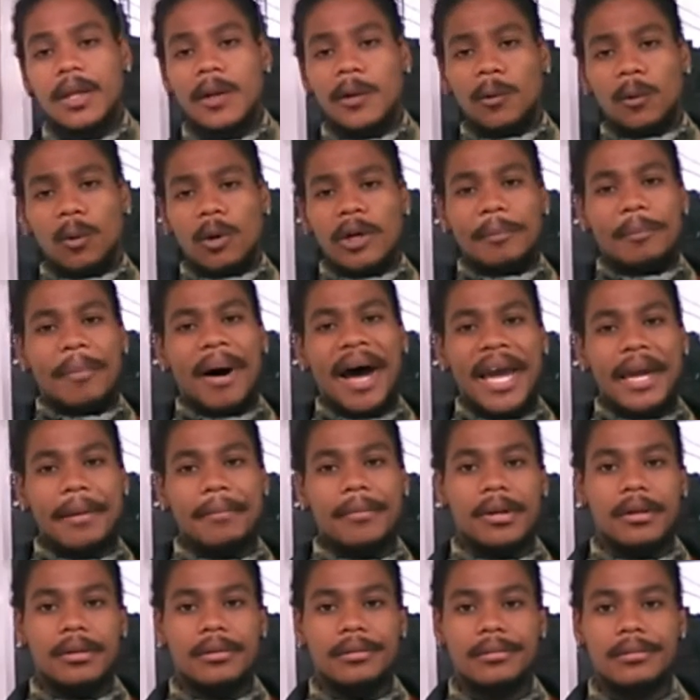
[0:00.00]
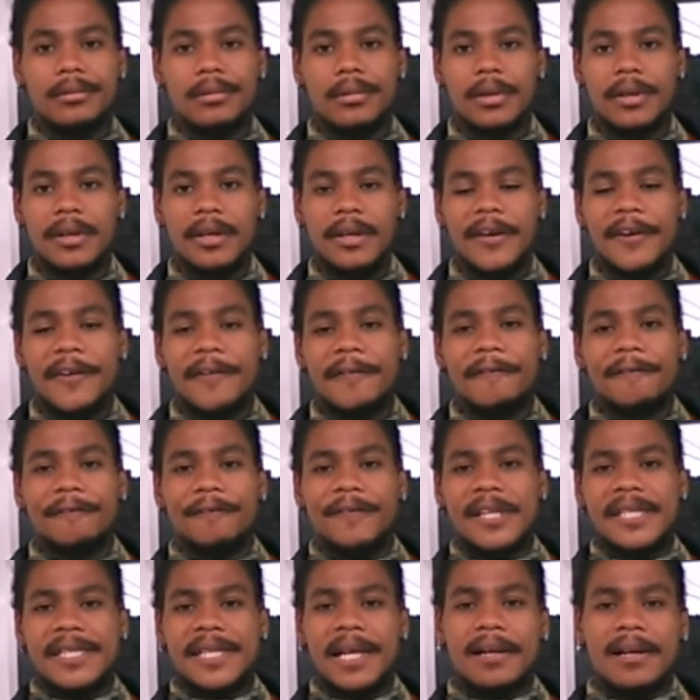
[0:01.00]
the Holy Bible.
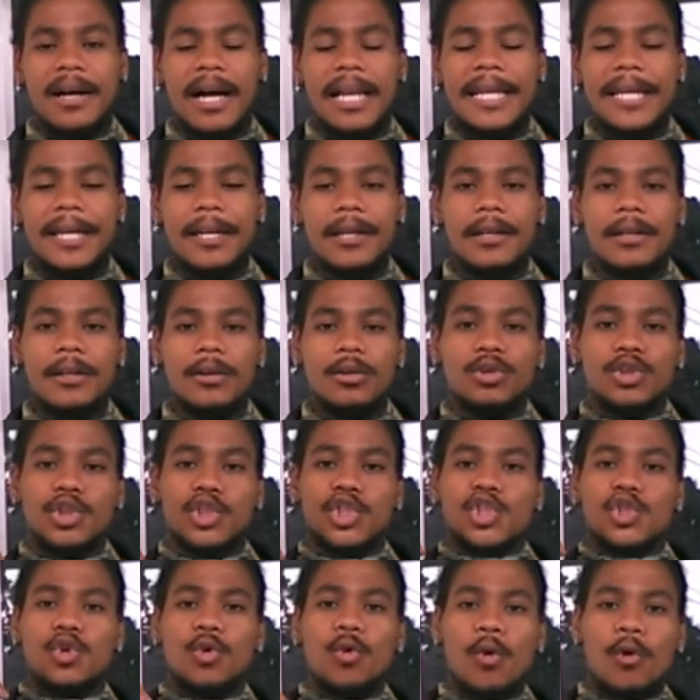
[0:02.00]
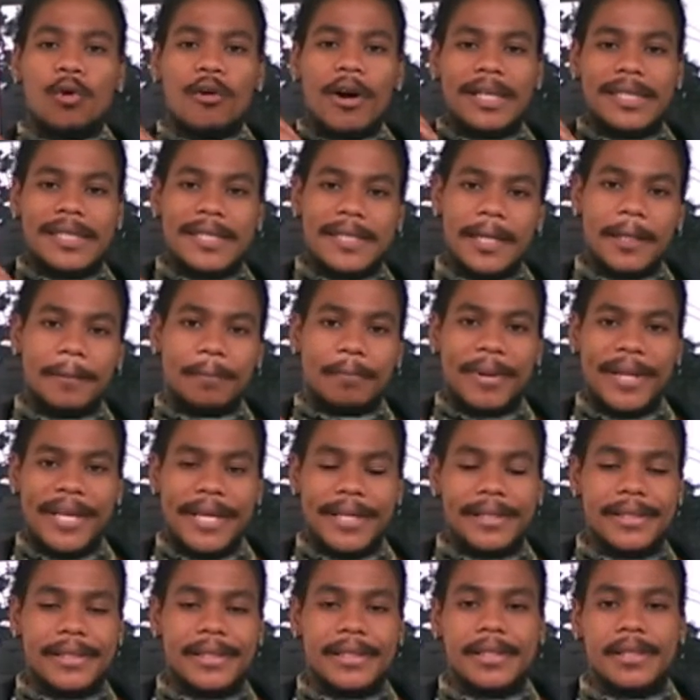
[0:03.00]
Physically, the true resting
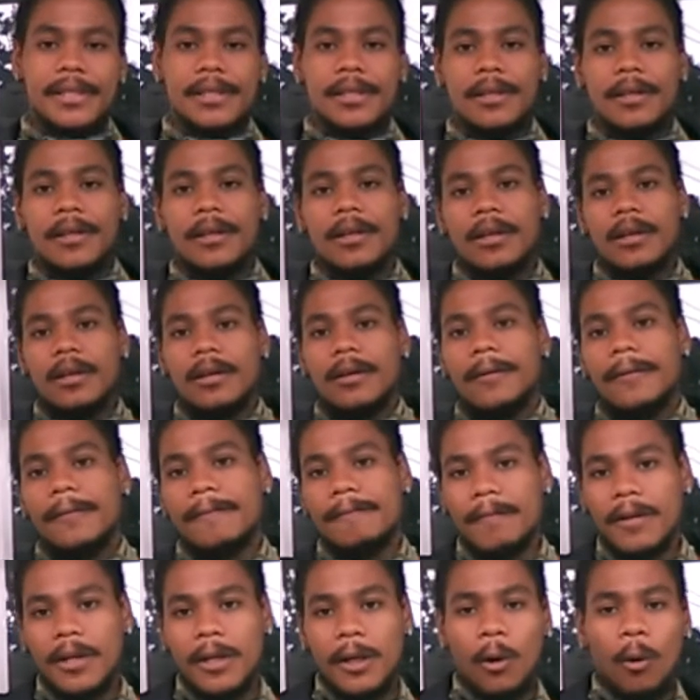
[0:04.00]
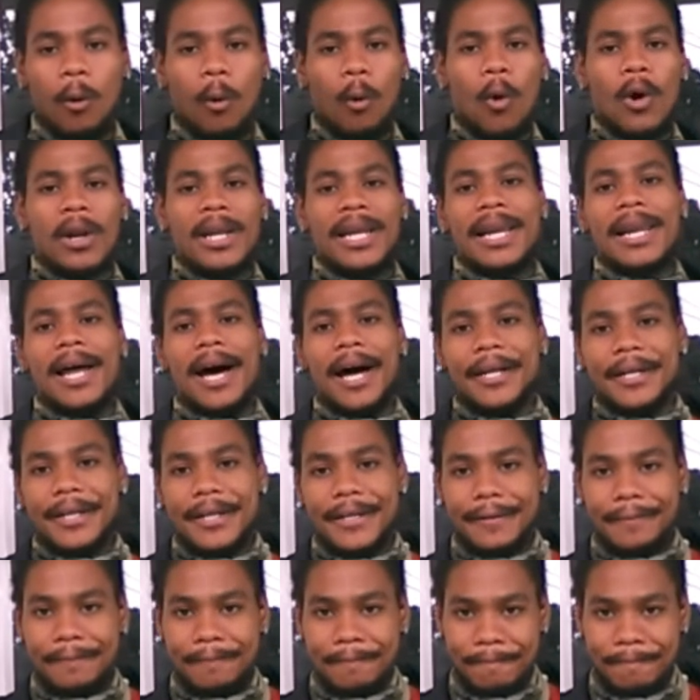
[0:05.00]
place, the Holy Land.